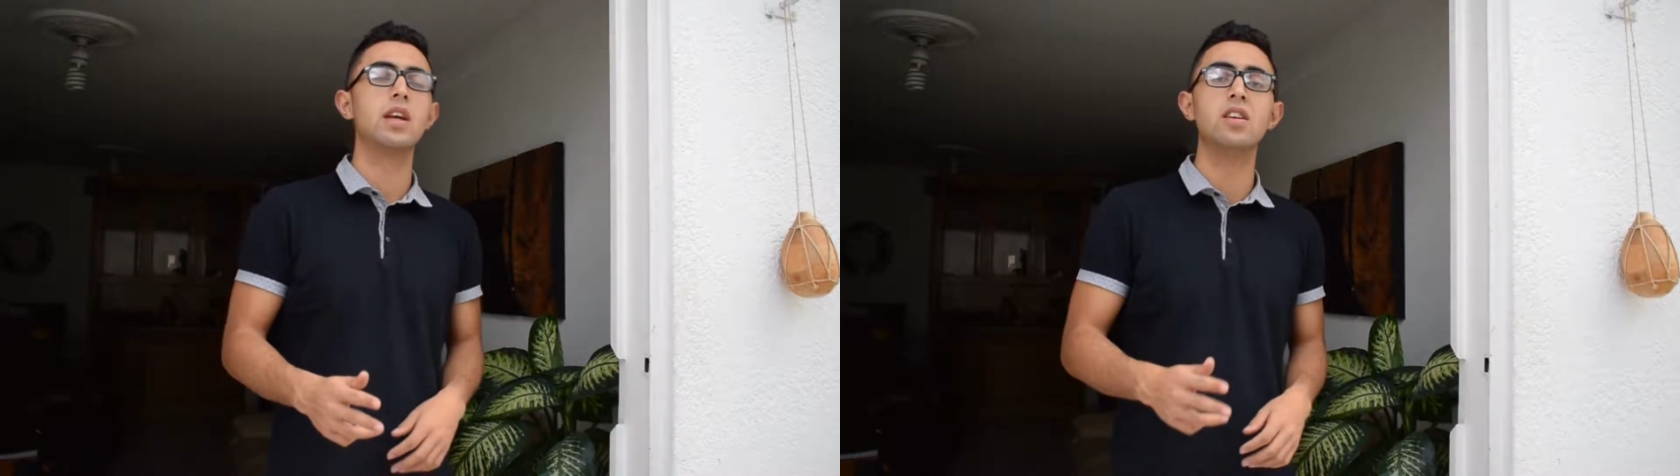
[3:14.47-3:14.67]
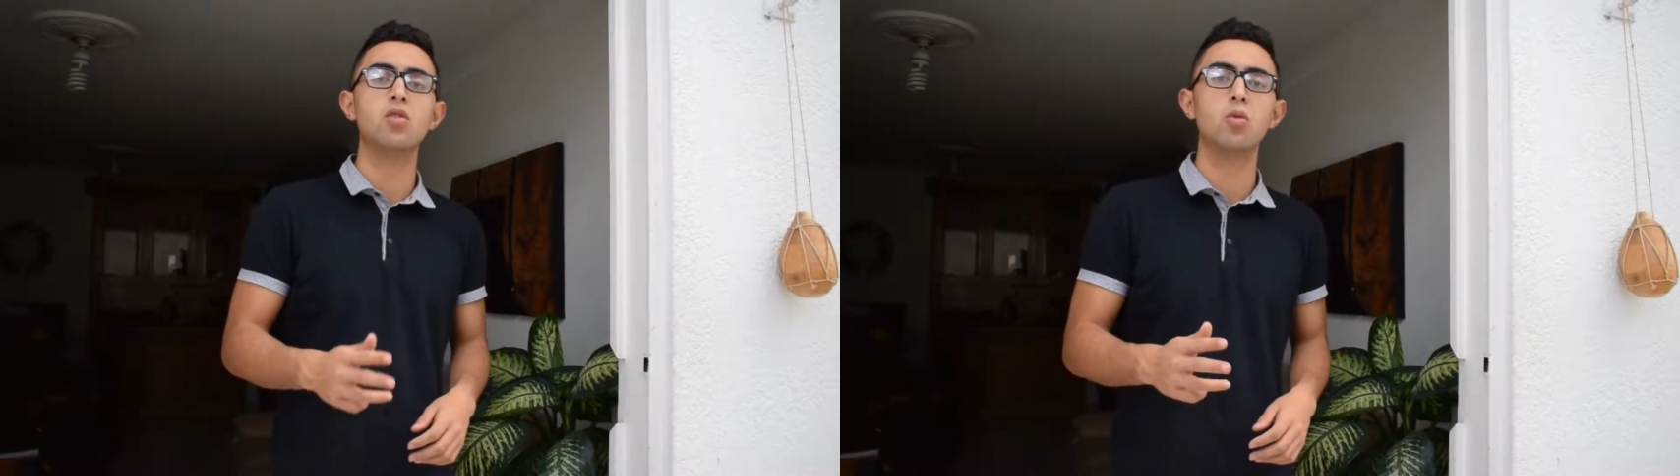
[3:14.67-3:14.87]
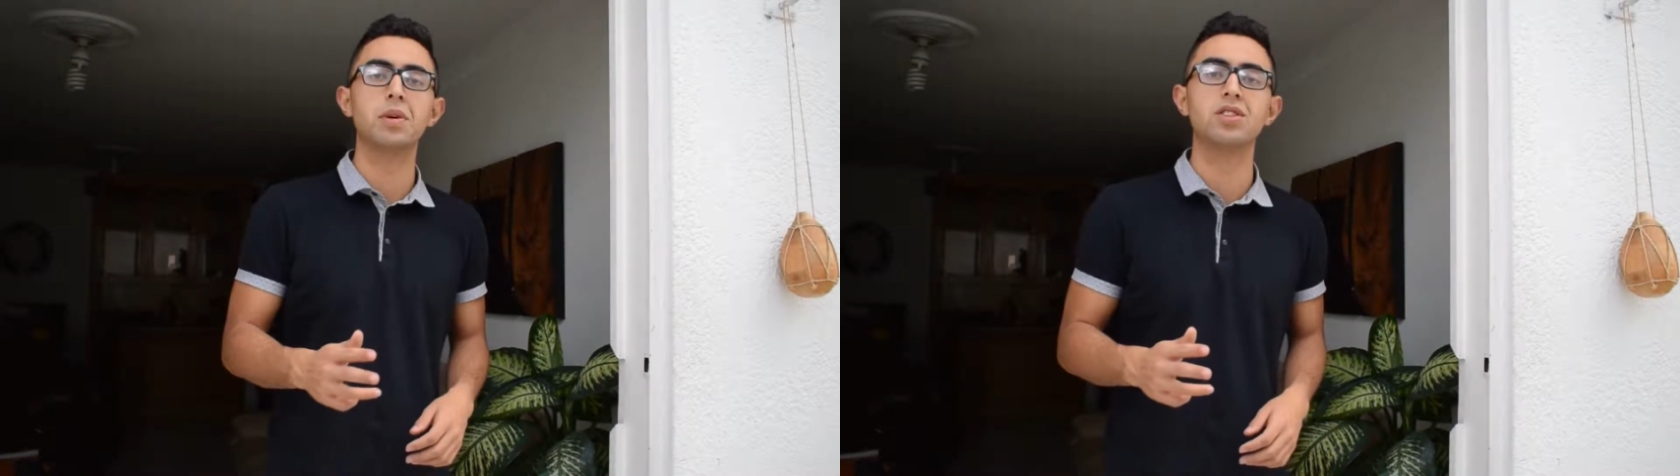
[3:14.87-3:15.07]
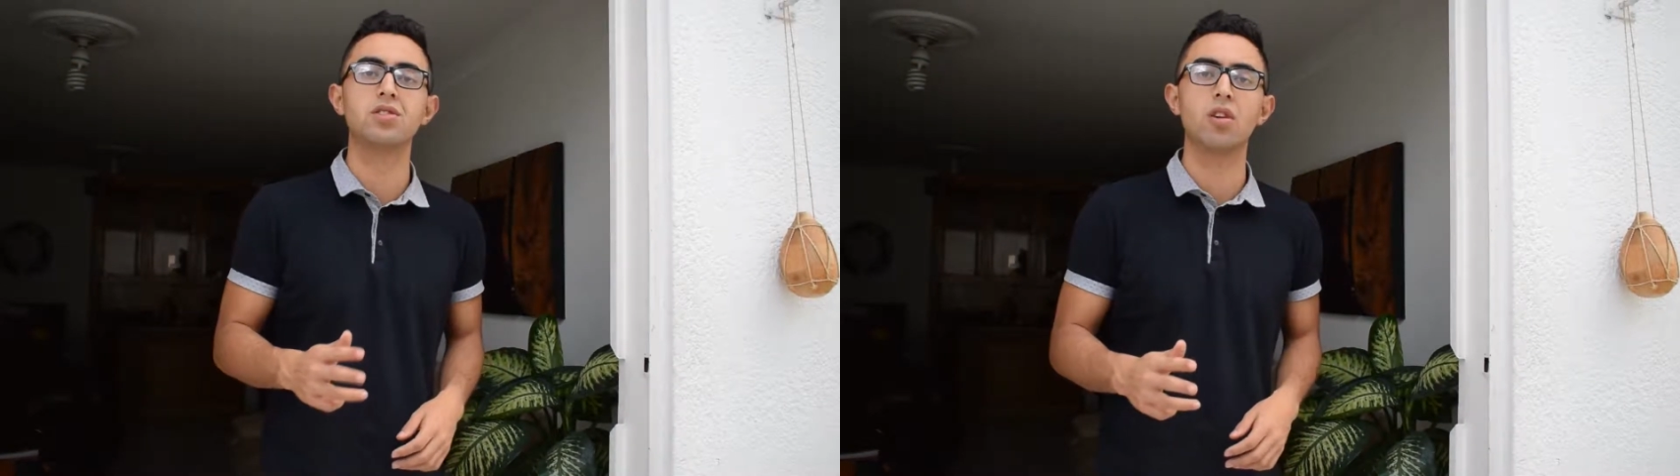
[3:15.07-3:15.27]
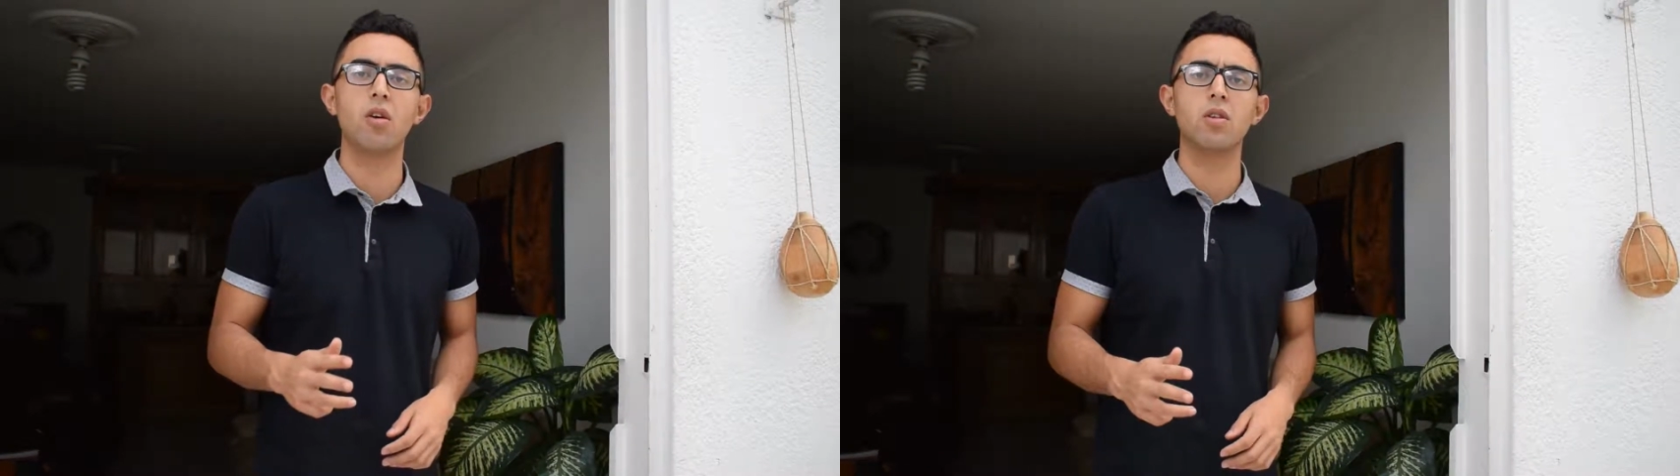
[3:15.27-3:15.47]
in too much
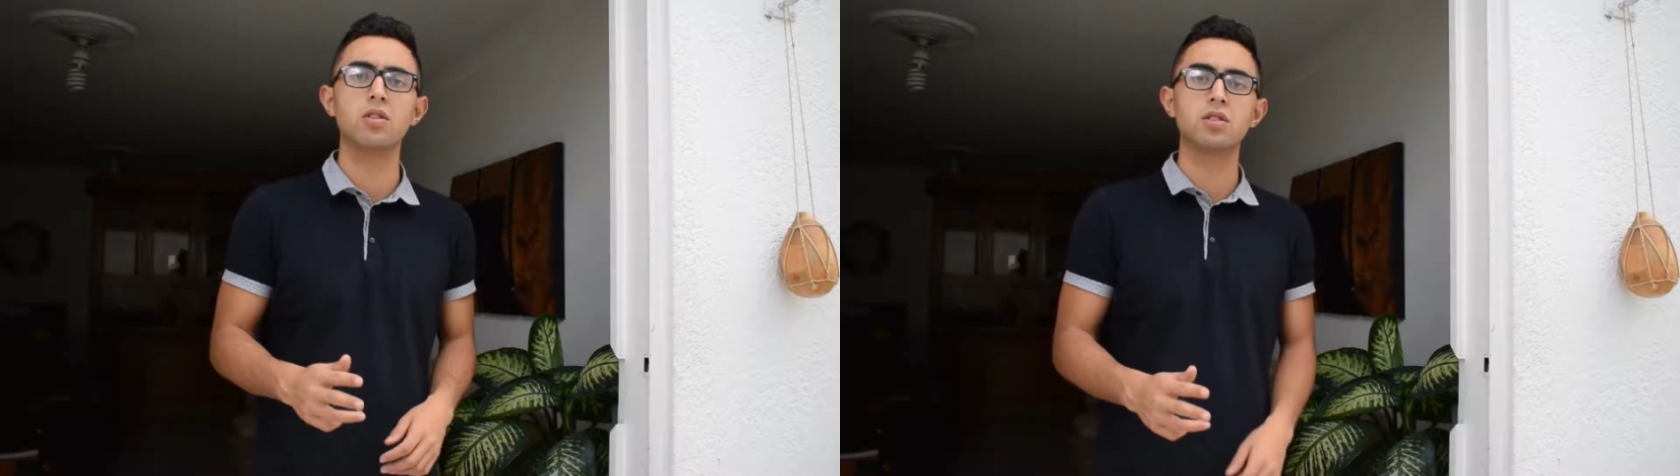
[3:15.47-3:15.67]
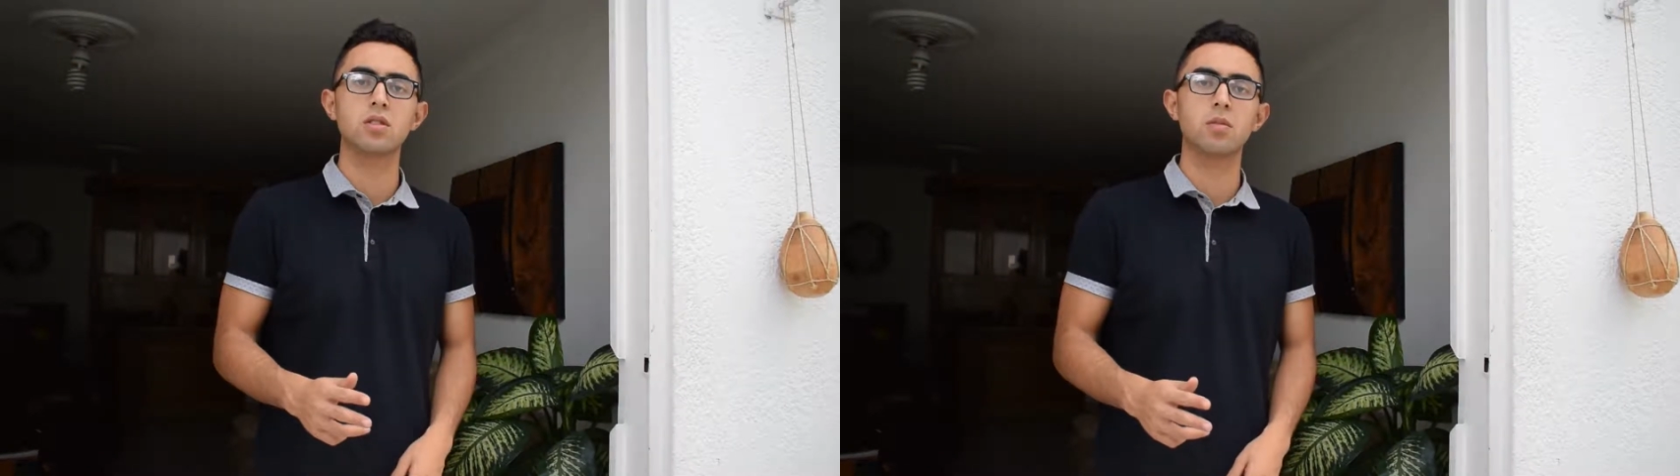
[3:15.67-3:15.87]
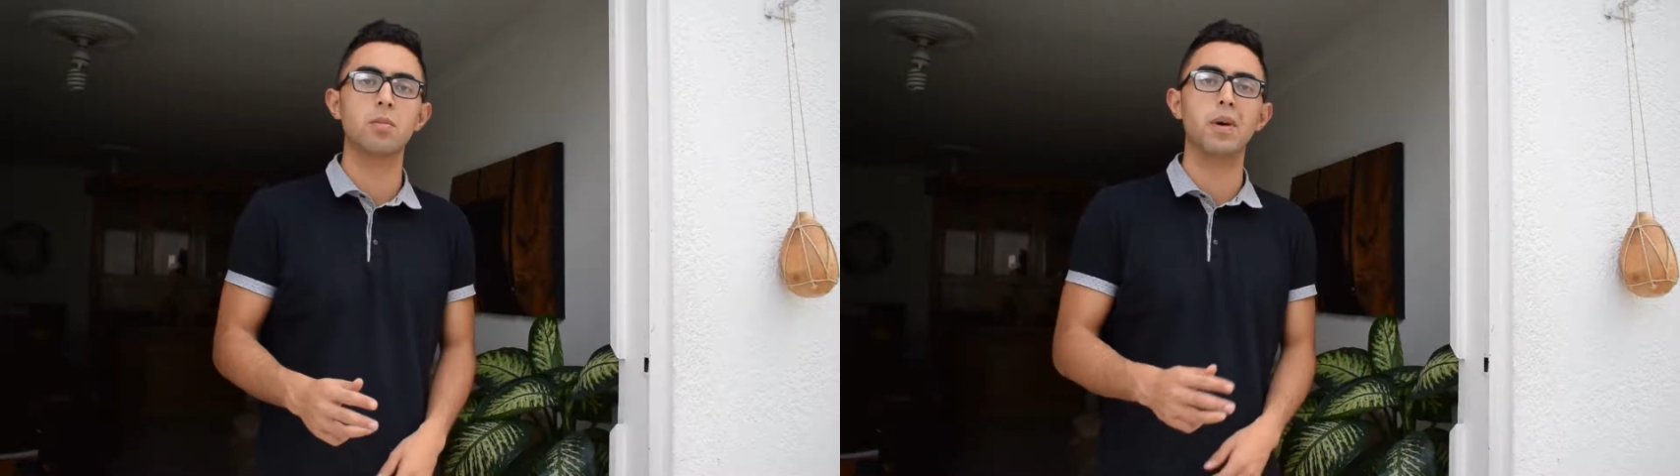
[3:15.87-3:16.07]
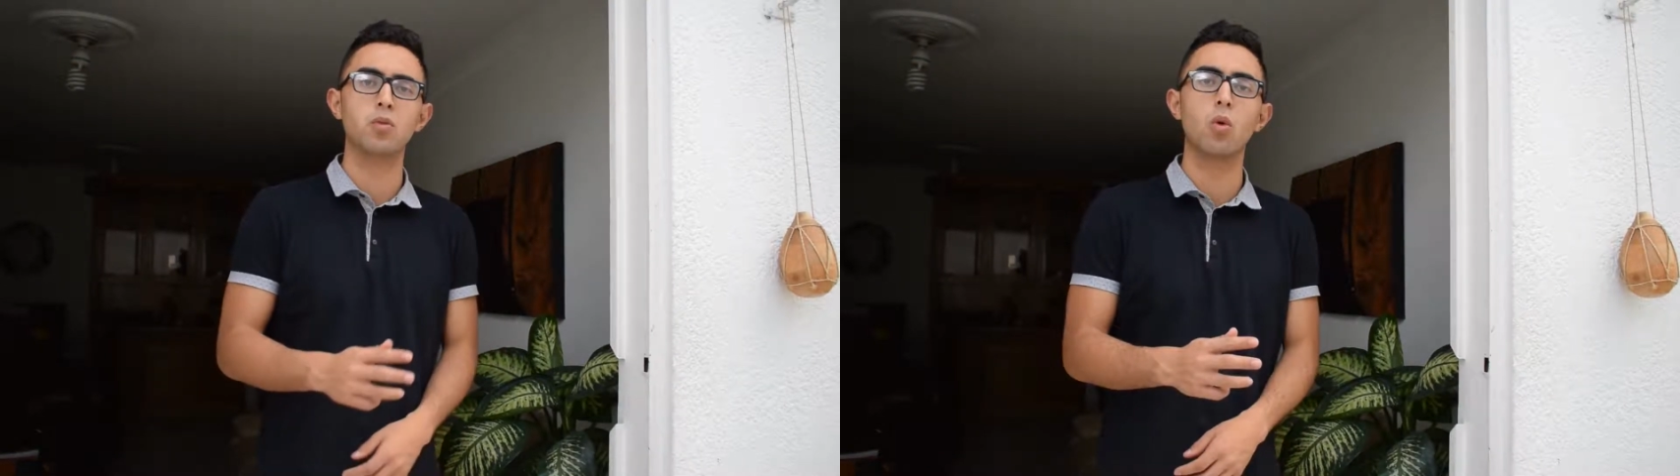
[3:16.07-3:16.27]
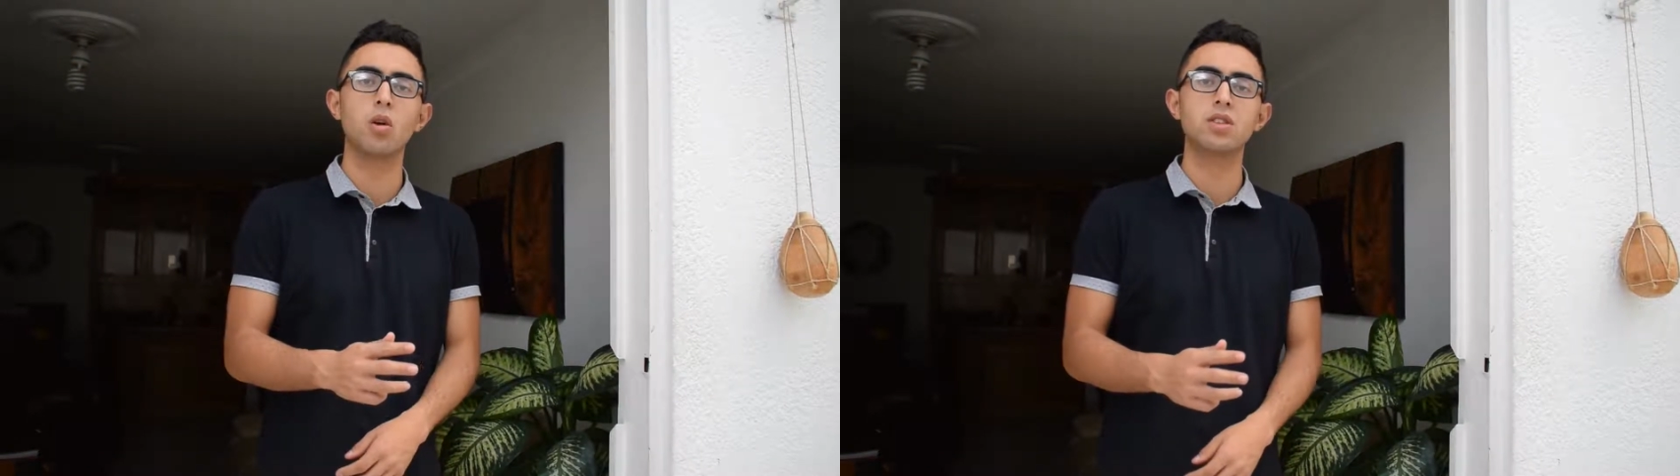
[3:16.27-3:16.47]
troubles, but
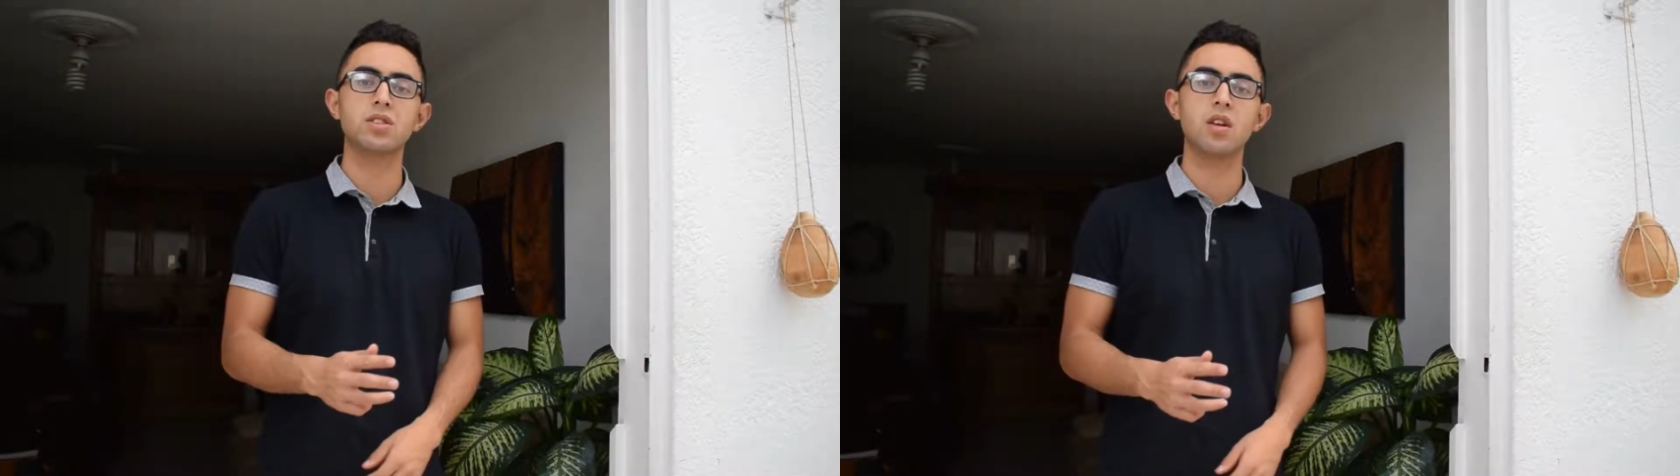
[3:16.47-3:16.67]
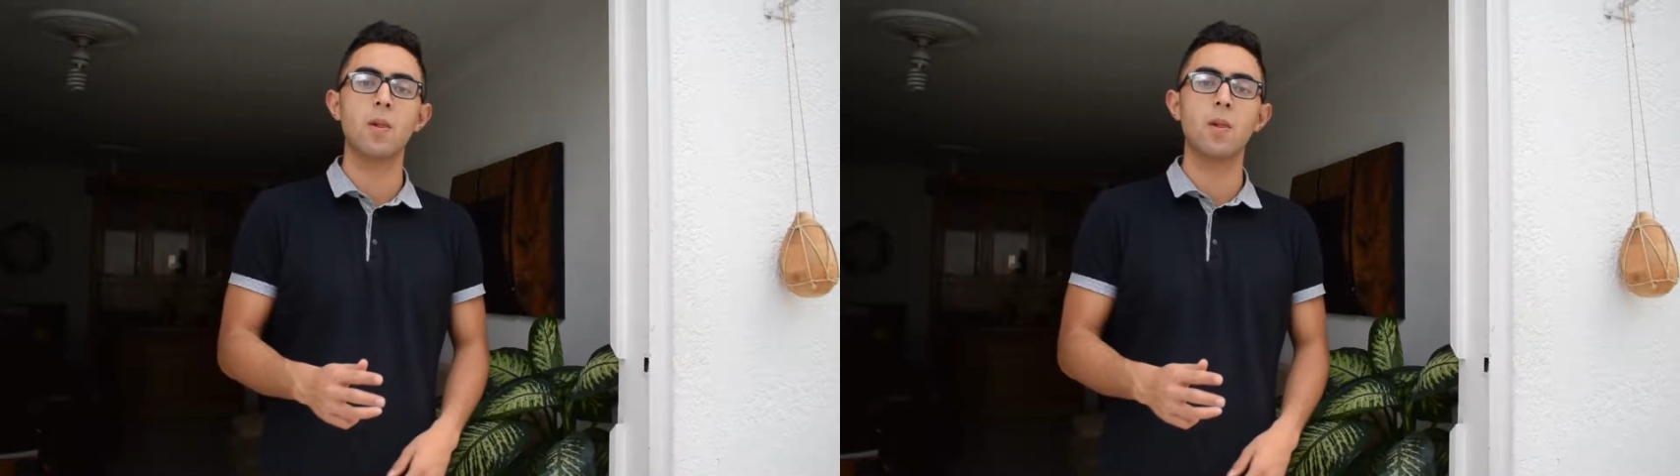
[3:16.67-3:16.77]
worse,